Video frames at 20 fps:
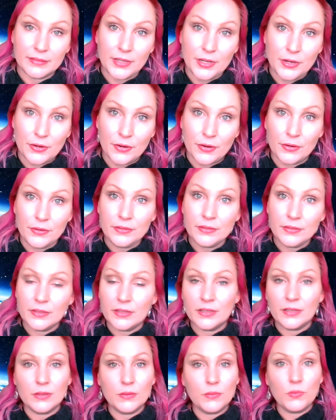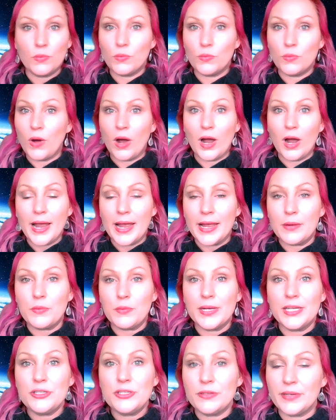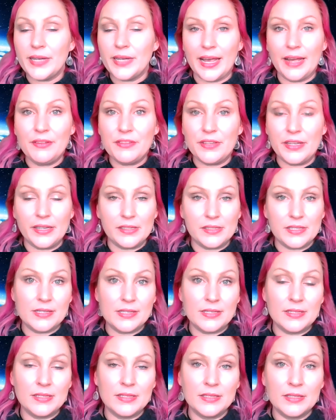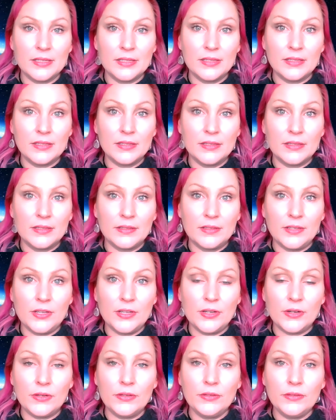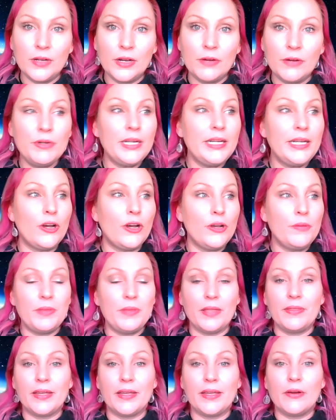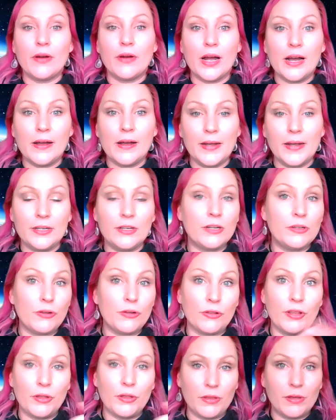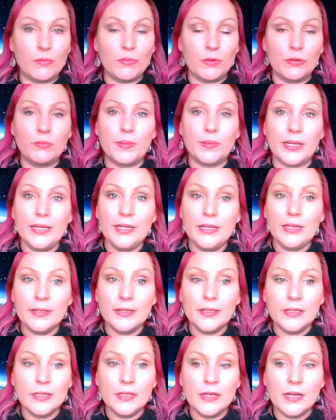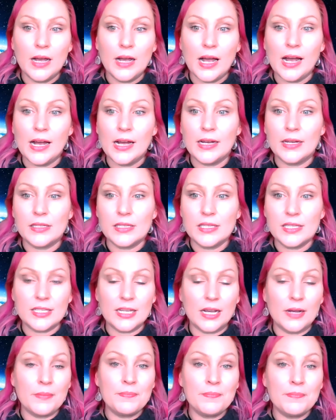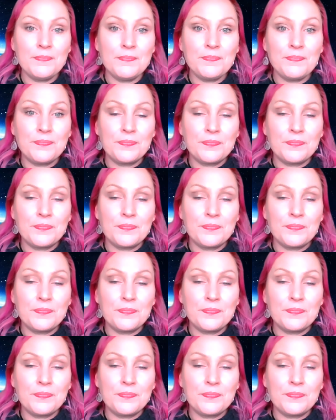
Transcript: you know. Why? Where's your ethics? You know, I really hope that there are, and I know that there will be, some